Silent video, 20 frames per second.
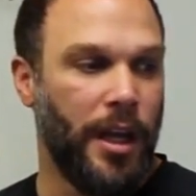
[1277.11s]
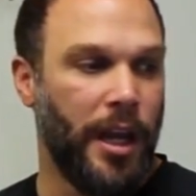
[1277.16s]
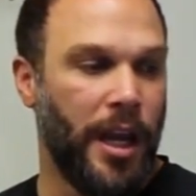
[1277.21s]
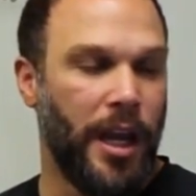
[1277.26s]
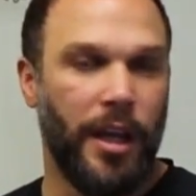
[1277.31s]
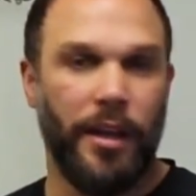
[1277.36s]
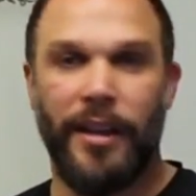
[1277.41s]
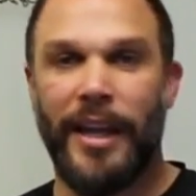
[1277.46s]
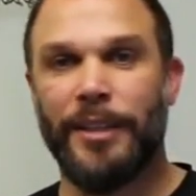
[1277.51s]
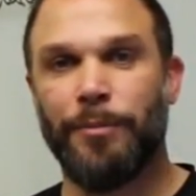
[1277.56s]

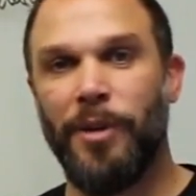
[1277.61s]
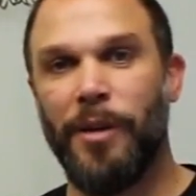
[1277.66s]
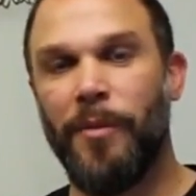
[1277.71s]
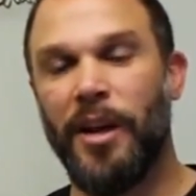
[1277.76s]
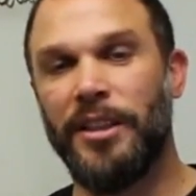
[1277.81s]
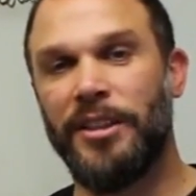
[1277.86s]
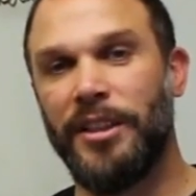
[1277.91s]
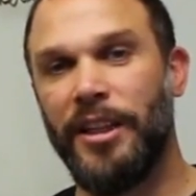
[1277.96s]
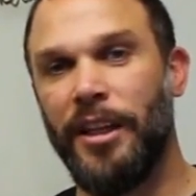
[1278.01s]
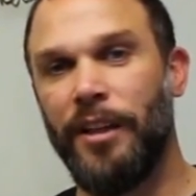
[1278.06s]
And that's pretty
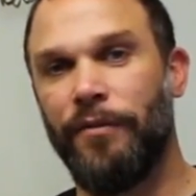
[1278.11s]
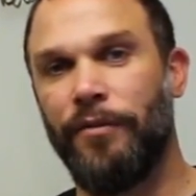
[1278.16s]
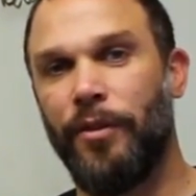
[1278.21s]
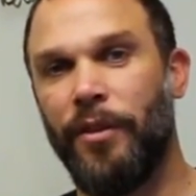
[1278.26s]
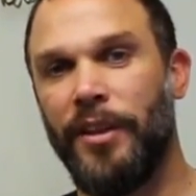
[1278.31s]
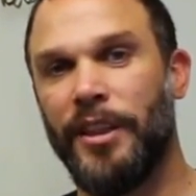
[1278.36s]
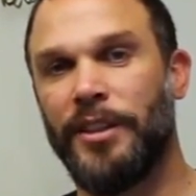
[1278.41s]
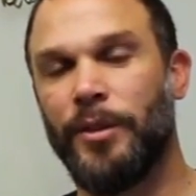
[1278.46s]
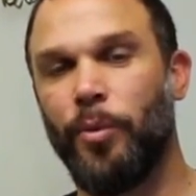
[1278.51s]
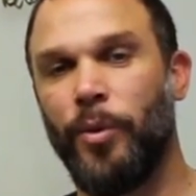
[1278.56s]
much it for
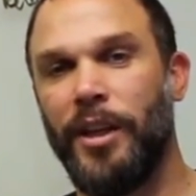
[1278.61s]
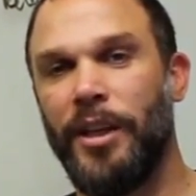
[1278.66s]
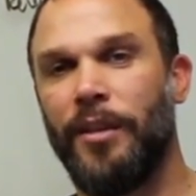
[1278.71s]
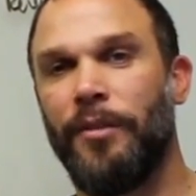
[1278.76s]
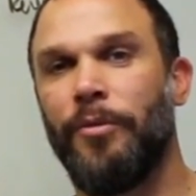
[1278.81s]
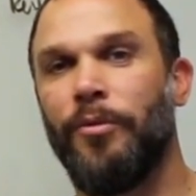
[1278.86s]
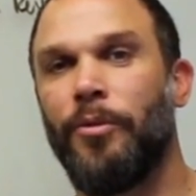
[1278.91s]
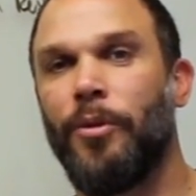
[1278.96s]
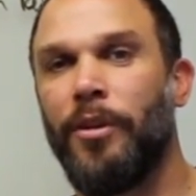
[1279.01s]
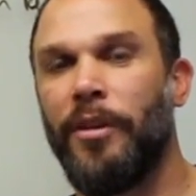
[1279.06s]
this week
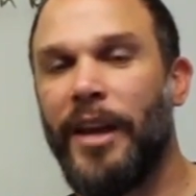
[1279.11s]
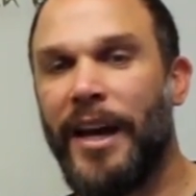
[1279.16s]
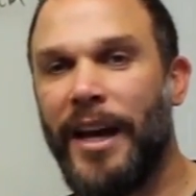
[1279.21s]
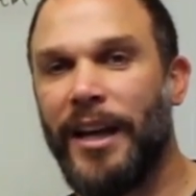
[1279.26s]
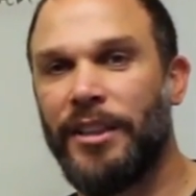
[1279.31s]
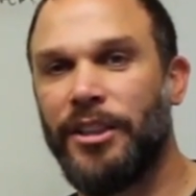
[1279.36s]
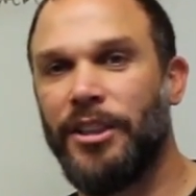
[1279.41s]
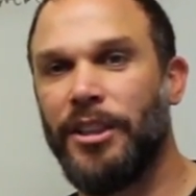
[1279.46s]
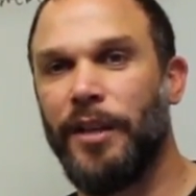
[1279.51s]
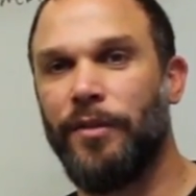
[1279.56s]
for the
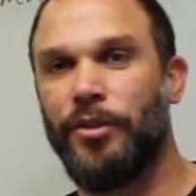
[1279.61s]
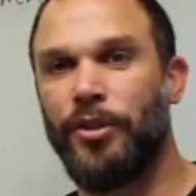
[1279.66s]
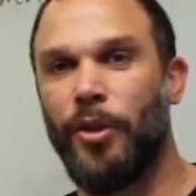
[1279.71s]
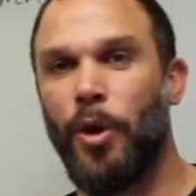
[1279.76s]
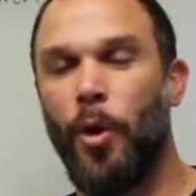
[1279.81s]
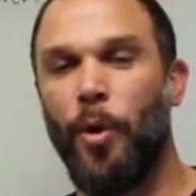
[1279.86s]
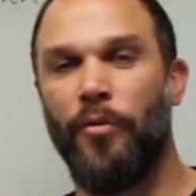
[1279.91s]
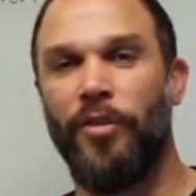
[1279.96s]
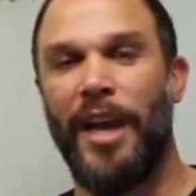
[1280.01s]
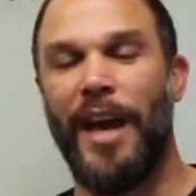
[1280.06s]
Ask Jeff
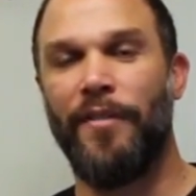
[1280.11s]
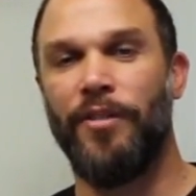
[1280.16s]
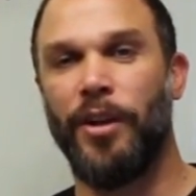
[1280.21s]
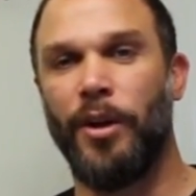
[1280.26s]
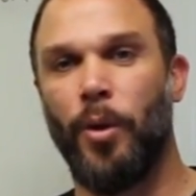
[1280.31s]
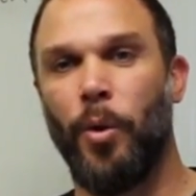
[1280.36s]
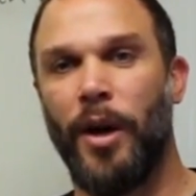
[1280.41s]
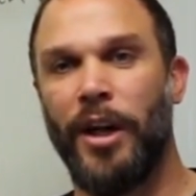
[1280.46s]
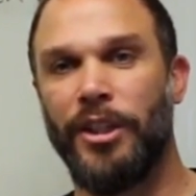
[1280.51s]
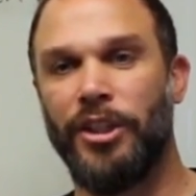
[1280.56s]
show. If you have any
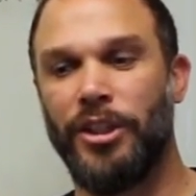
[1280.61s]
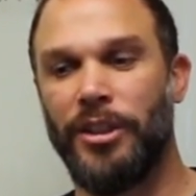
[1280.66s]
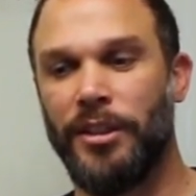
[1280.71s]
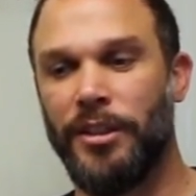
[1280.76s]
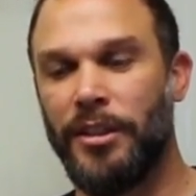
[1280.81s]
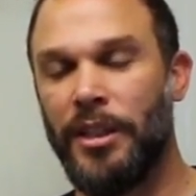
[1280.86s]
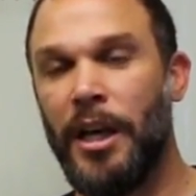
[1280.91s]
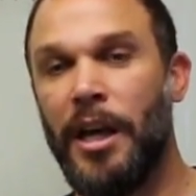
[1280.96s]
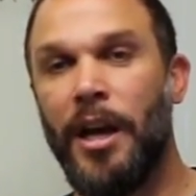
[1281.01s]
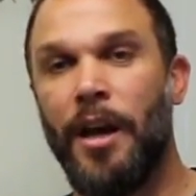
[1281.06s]

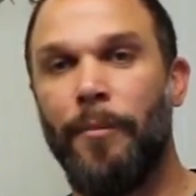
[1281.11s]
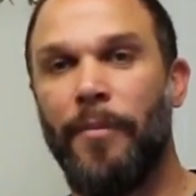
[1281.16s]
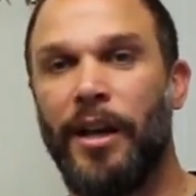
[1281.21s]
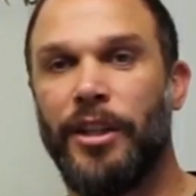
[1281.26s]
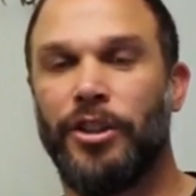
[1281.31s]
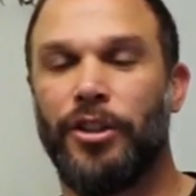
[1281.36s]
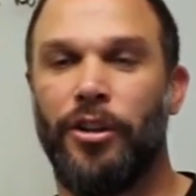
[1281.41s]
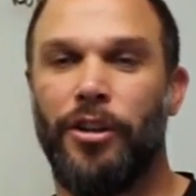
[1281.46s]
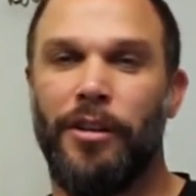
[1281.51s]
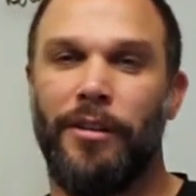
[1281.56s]
questions, make
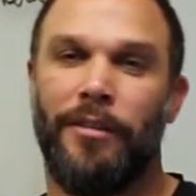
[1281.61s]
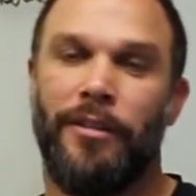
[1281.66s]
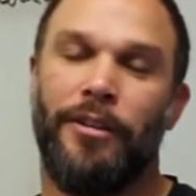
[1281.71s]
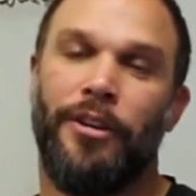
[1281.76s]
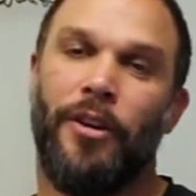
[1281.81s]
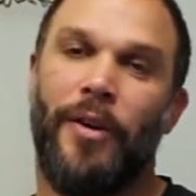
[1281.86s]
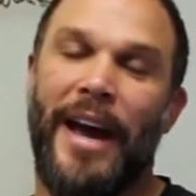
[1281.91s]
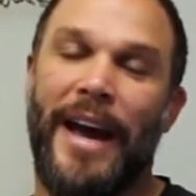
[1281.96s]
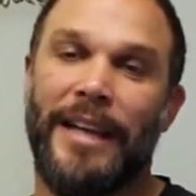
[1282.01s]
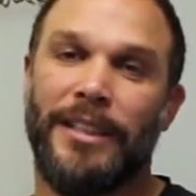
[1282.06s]
sure you, you
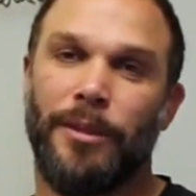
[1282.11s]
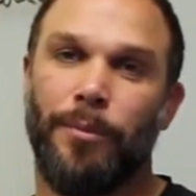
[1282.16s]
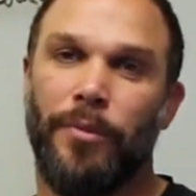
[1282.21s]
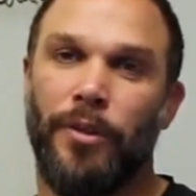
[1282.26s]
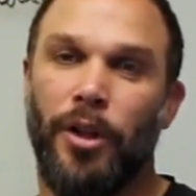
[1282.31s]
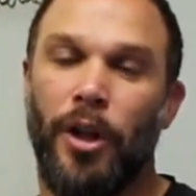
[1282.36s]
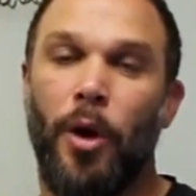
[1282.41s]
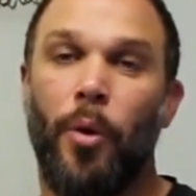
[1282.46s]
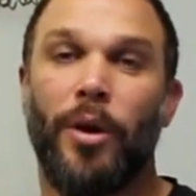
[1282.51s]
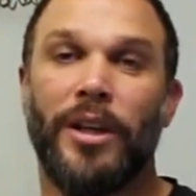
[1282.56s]
know, ask them
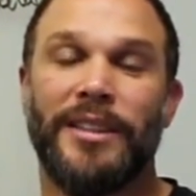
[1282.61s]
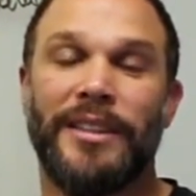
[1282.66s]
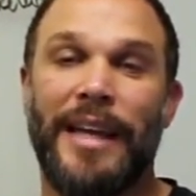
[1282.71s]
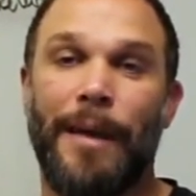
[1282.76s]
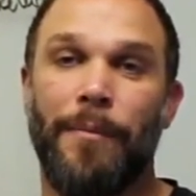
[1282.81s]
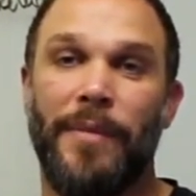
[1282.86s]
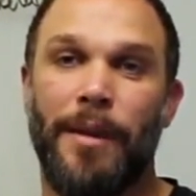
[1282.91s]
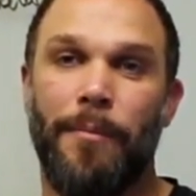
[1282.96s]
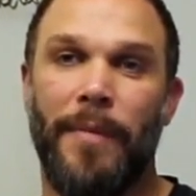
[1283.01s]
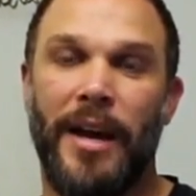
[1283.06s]
below or
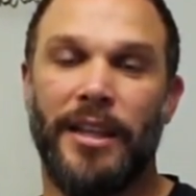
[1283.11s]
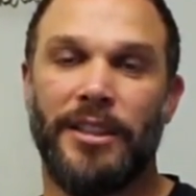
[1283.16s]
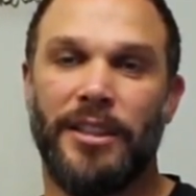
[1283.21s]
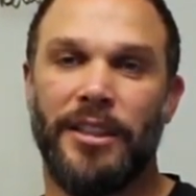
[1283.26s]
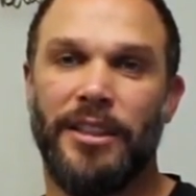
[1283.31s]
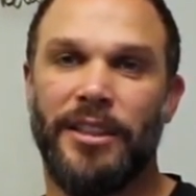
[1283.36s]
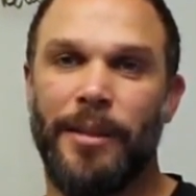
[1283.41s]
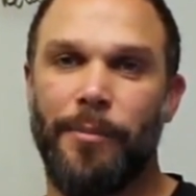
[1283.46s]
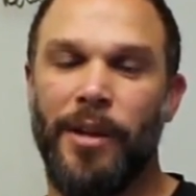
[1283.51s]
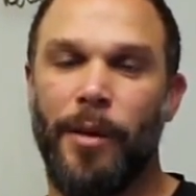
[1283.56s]
send me a
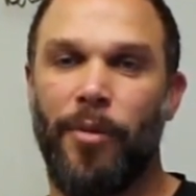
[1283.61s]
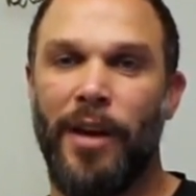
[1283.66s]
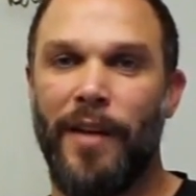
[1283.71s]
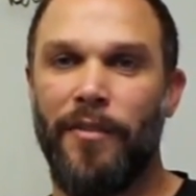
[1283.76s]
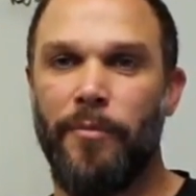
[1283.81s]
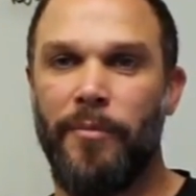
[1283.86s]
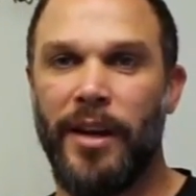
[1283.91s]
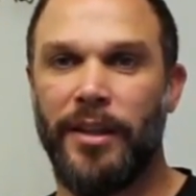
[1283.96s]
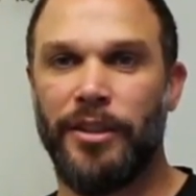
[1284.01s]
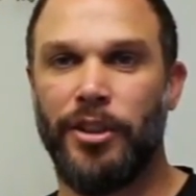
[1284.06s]
message, send me a
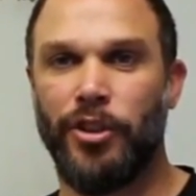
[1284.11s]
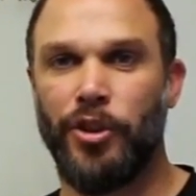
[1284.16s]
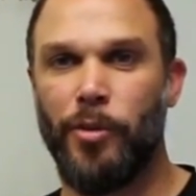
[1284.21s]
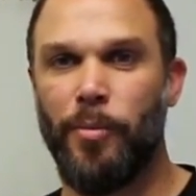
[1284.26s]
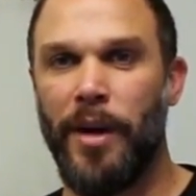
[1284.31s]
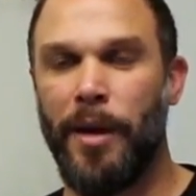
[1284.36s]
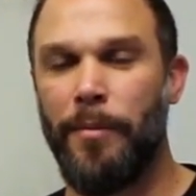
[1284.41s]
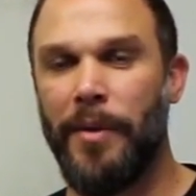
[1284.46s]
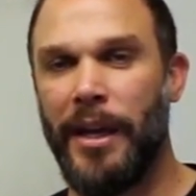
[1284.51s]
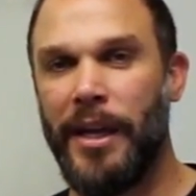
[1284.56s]
private message
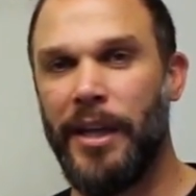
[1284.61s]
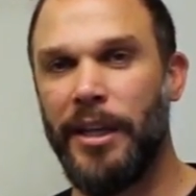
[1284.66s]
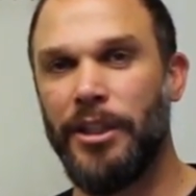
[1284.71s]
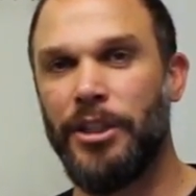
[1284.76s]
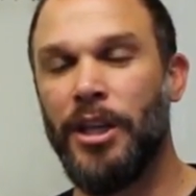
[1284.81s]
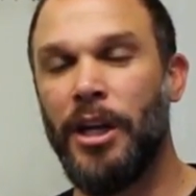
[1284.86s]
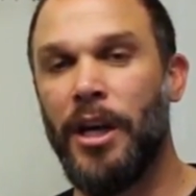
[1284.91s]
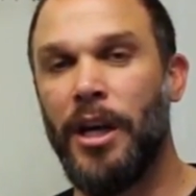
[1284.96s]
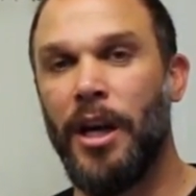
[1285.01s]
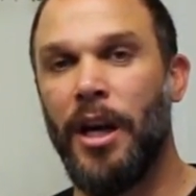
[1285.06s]
through my
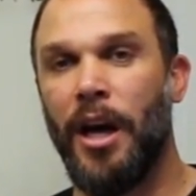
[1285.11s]
page.